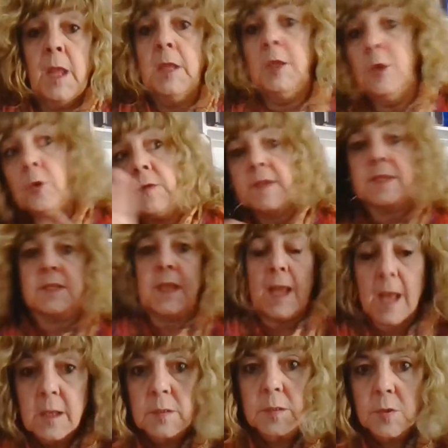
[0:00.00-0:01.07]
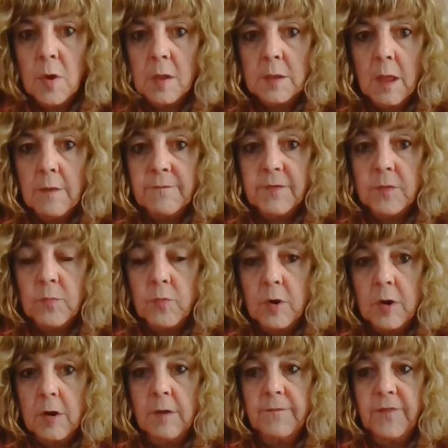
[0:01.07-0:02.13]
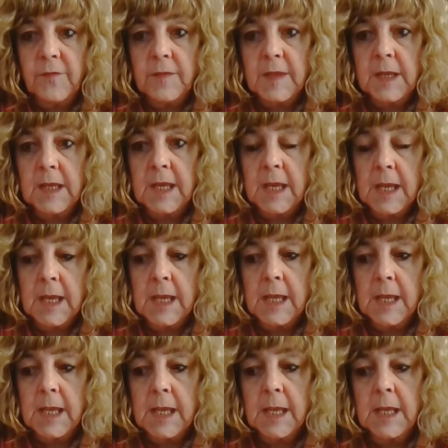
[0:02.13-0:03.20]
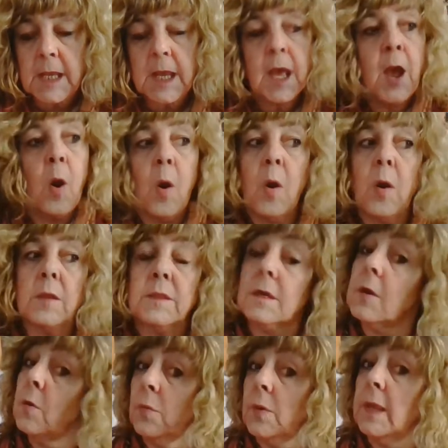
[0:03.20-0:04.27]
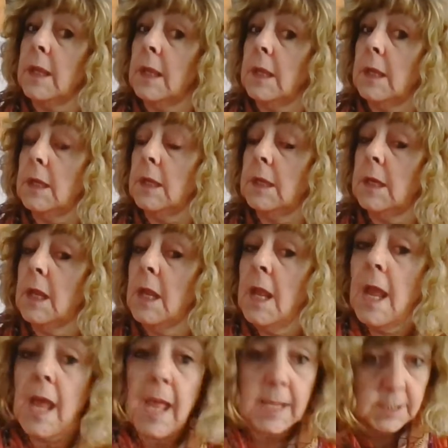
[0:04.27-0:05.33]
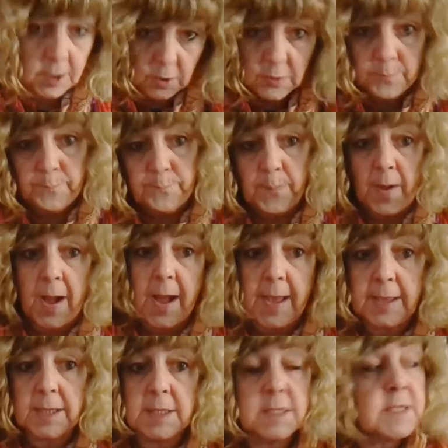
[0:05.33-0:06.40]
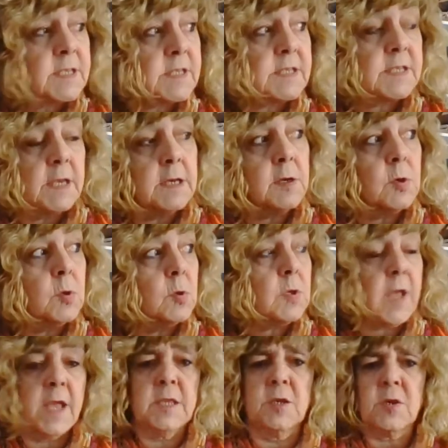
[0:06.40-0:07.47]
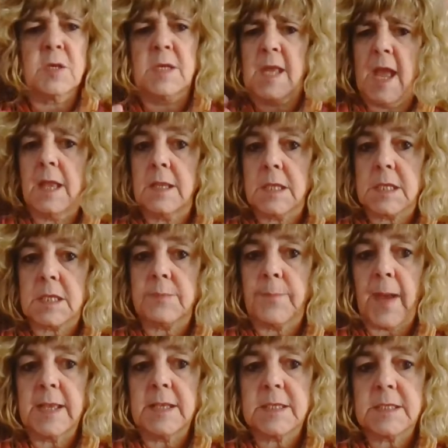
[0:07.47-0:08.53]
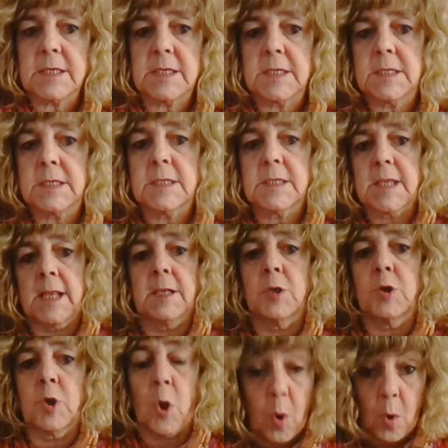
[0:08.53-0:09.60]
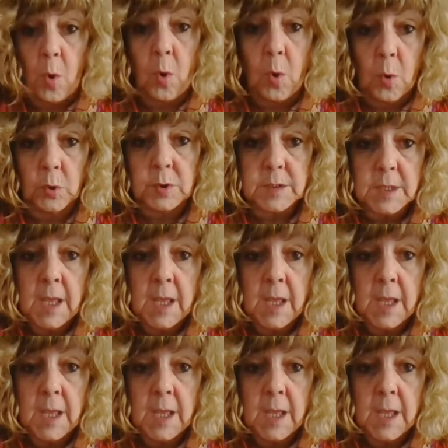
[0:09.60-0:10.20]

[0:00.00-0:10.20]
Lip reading: you're sailing all over the world for the king or the queen, and you're buying silk and you're getting spices and gold.